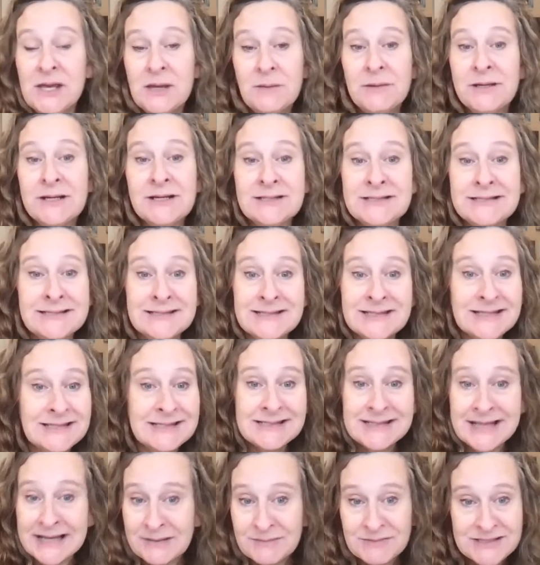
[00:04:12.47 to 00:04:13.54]
because it's the
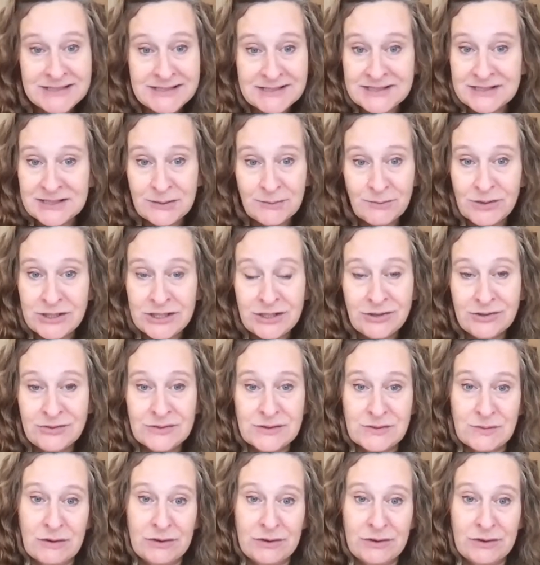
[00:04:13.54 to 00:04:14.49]
same system we use,